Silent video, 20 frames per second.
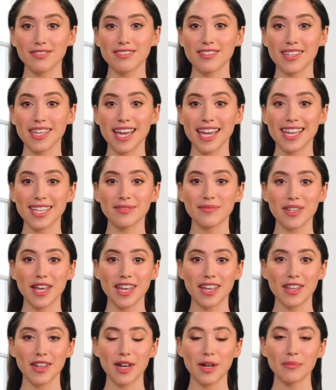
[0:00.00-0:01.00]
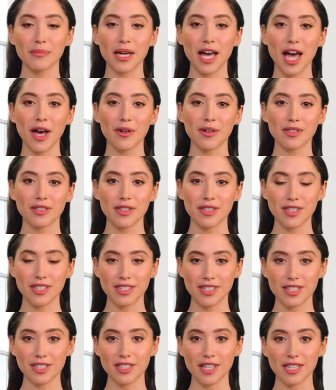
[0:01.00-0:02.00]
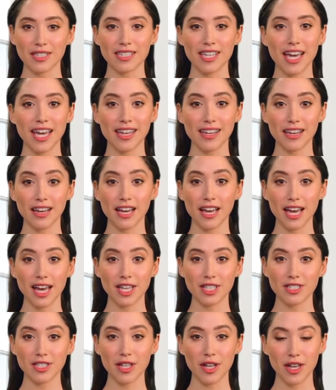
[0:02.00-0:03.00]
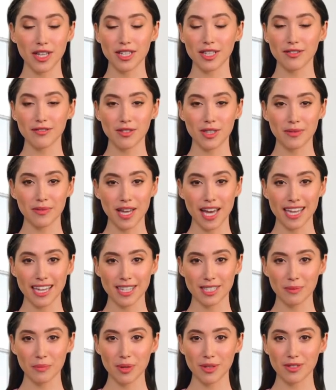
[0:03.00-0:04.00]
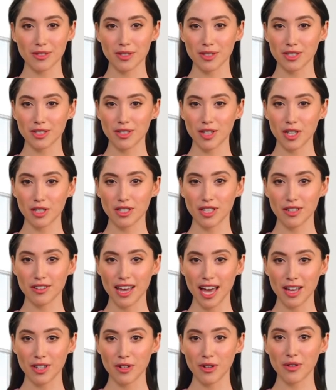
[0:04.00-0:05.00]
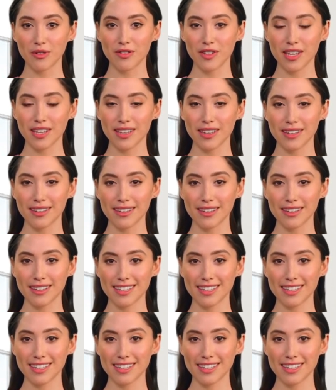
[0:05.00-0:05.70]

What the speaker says: The AID model empowers you to do just that, ensuring your feedback is both constructive and motivating.